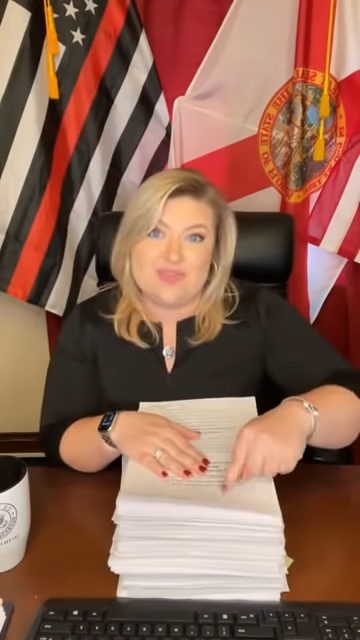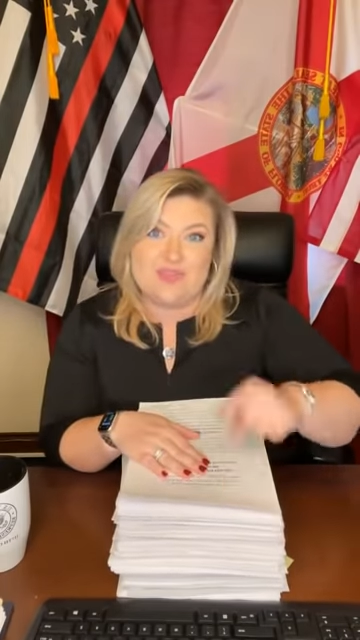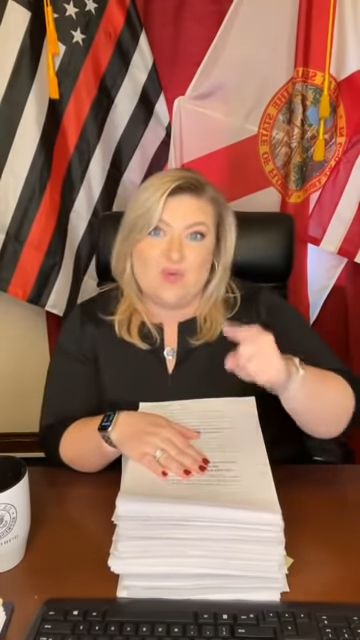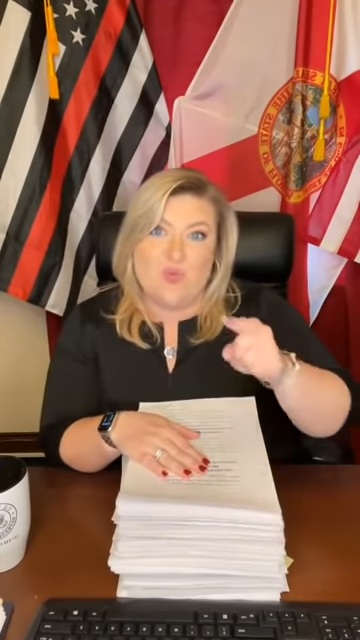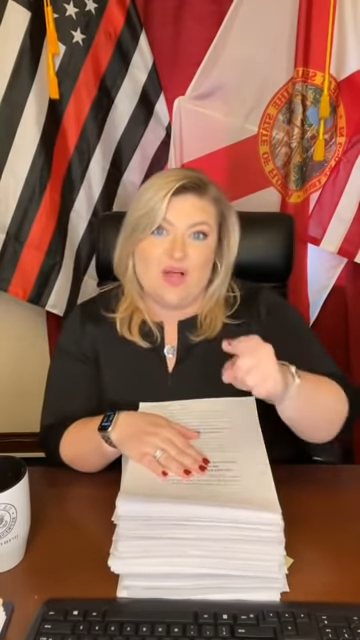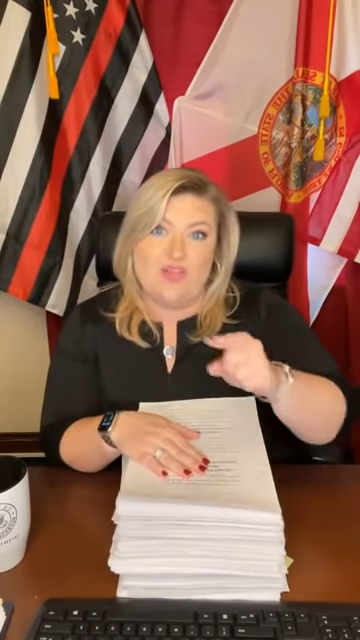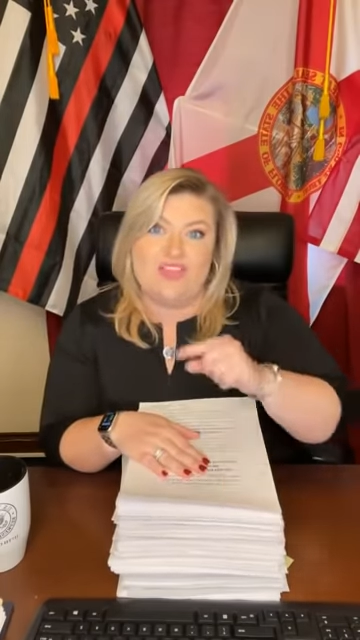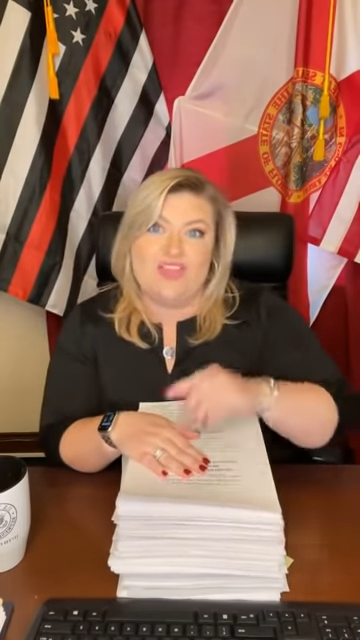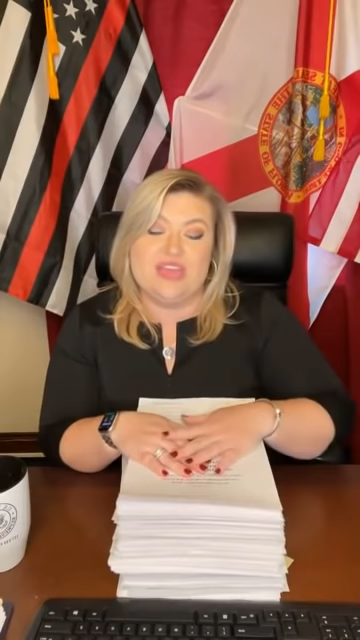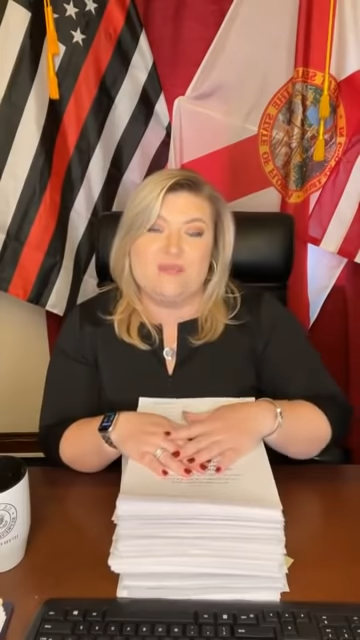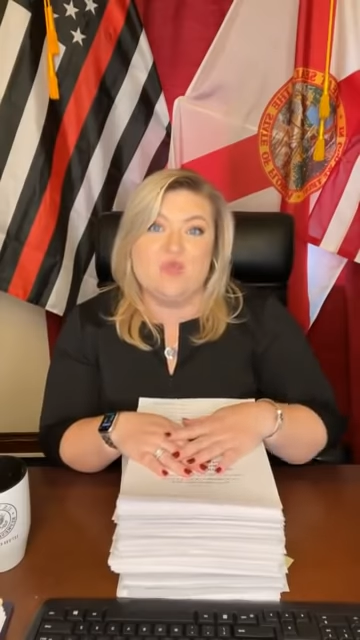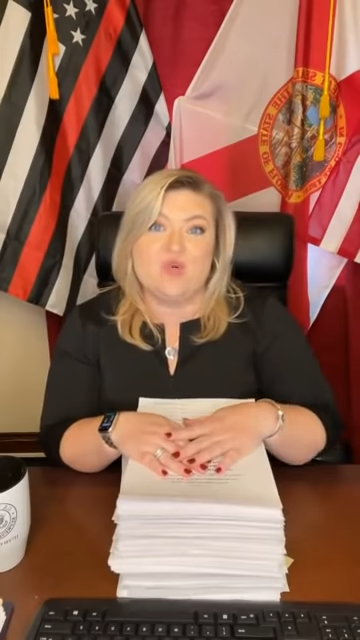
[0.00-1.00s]
the wealthy
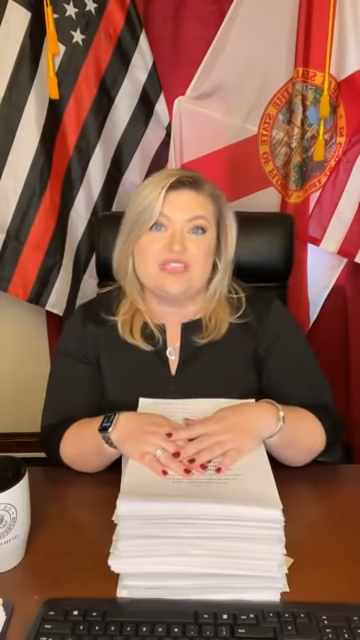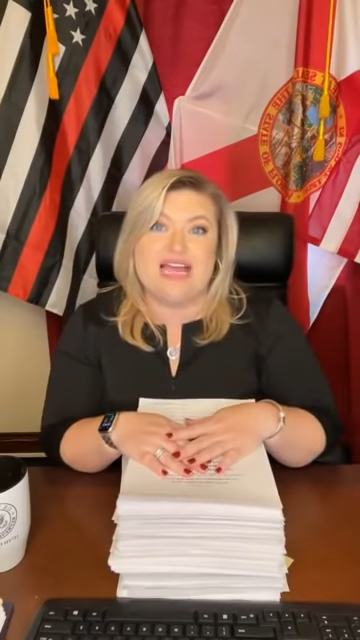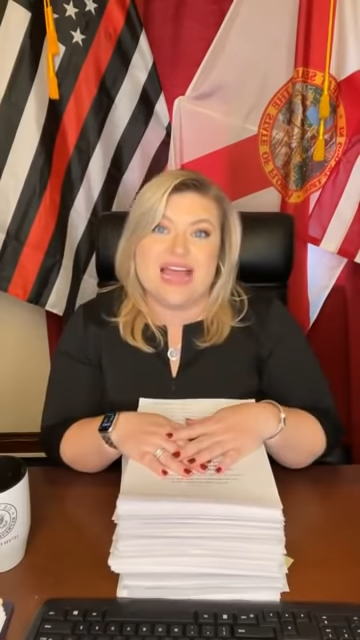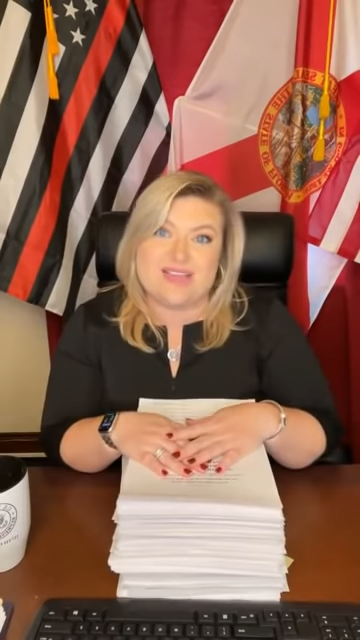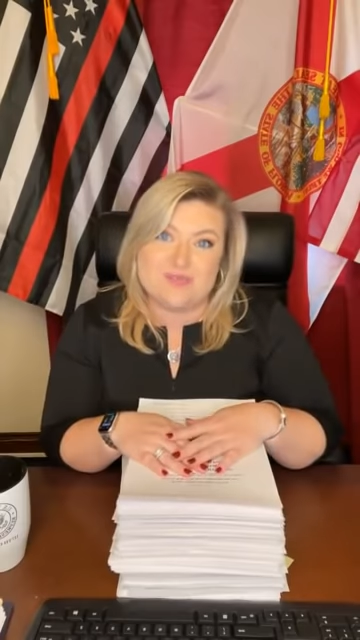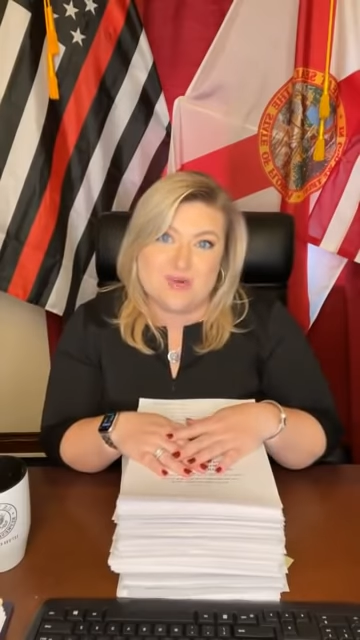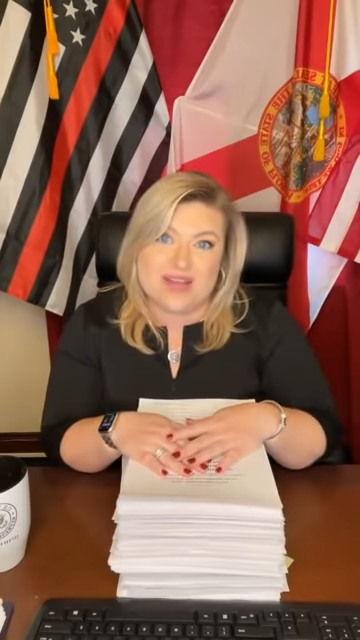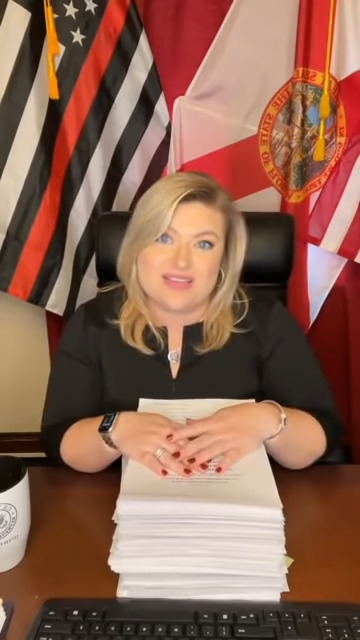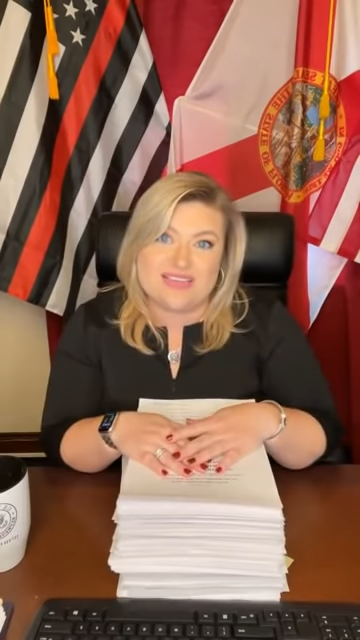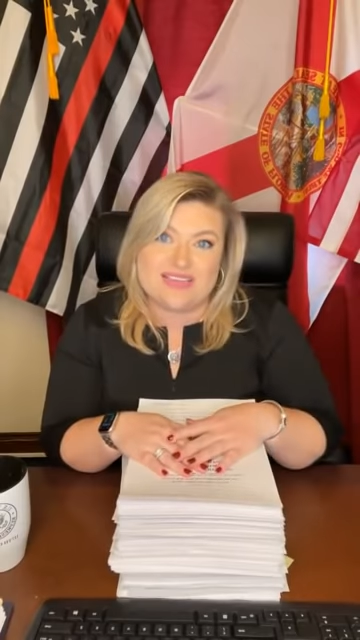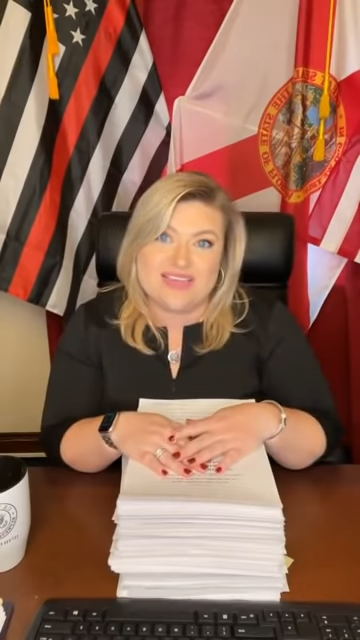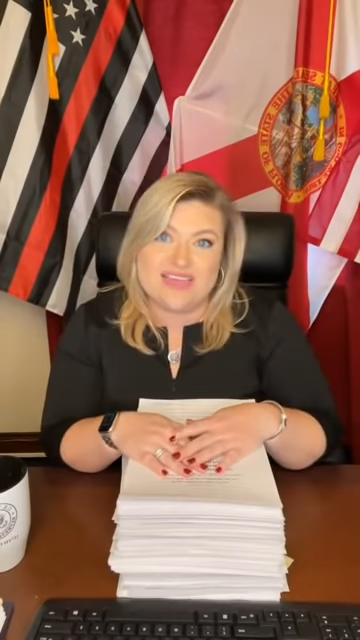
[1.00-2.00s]
get more tax
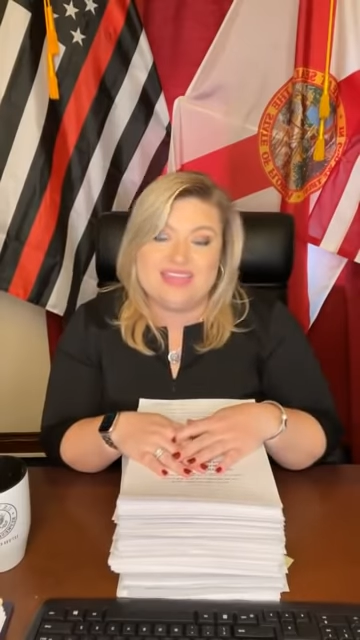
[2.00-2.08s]
breaks